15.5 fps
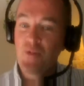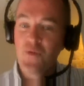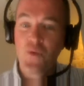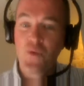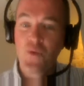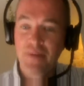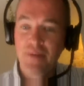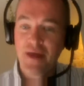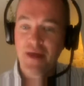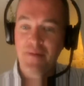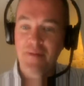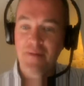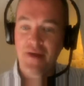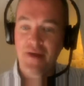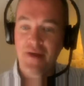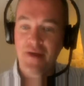we played up
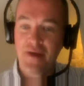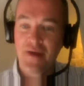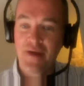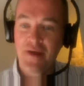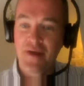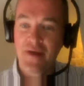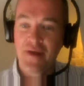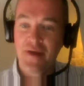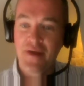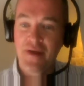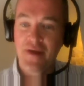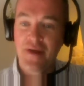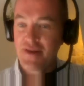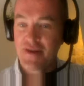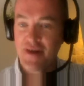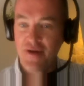the
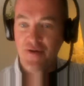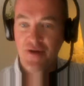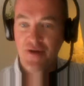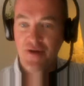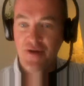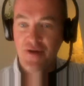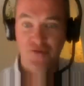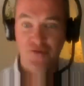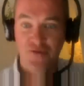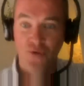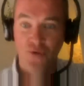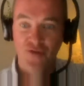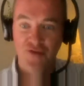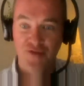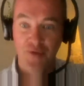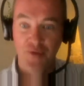racial stereotypes of
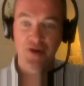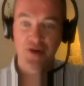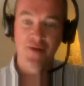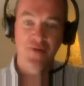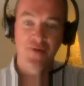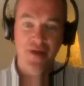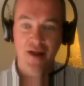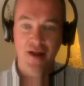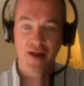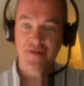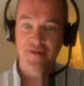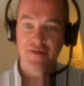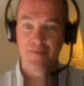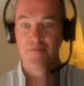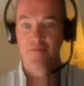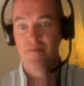dwarves working with elves
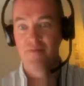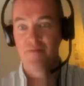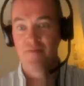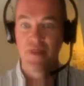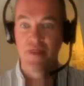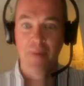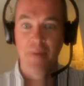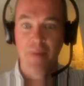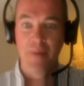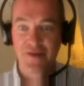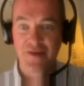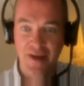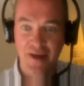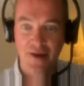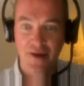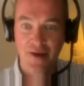and the banter
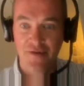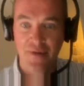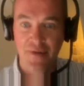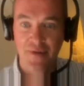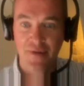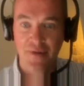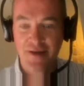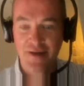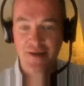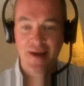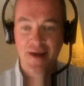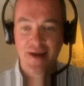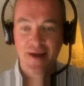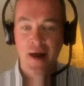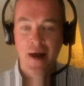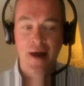that goes with that.
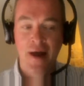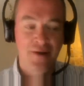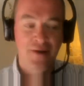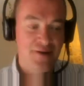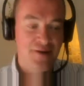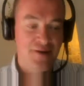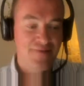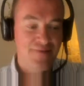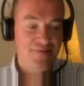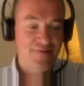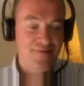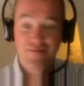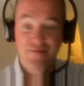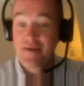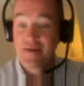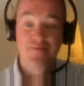And
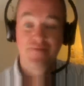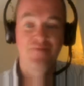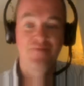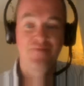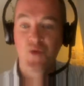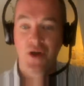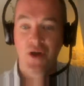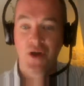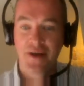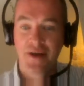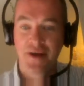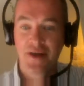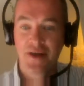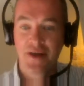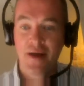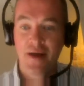we all had a
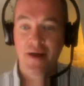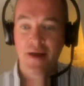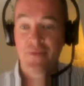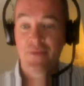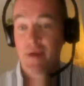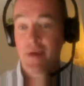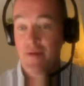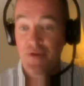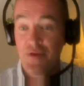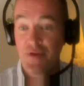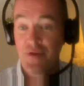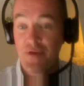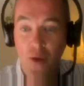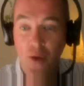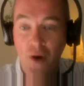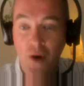great time. It was only
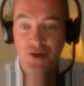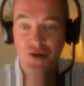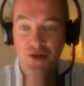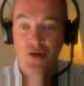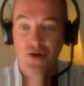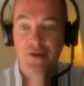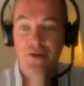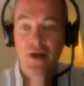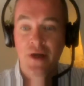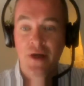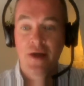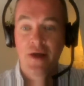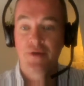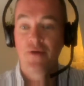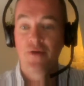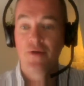a one-shot. It
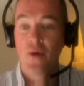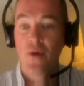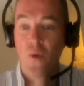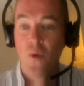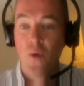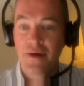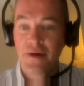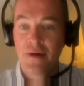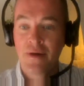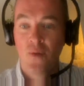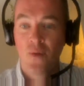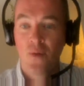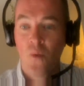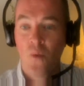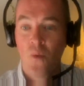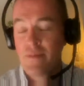was only
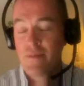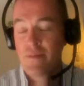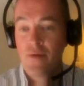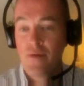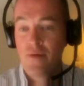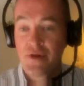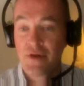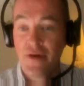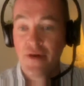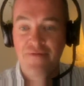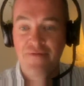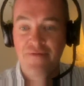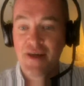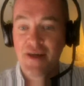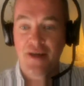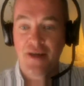was going to
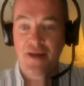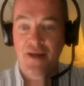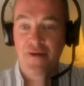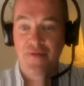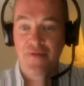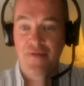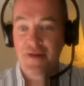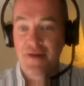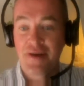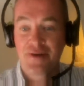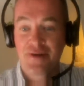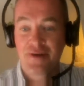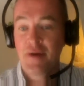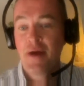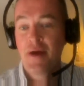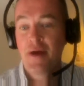finish at the end of the session,
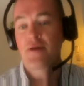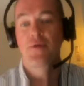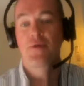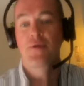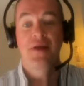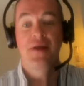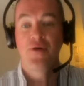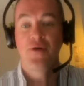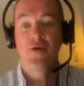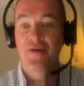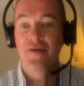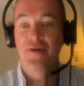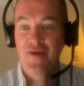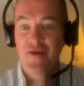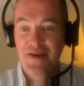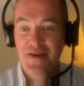so we didn't go into
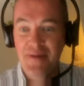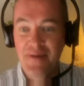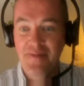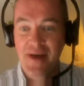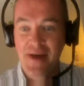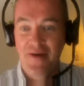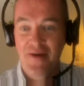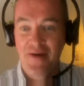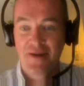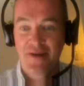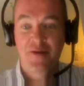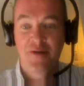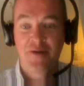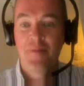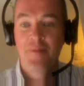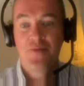very deep characters.
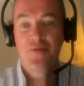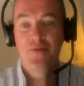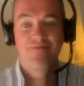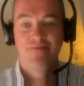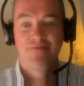But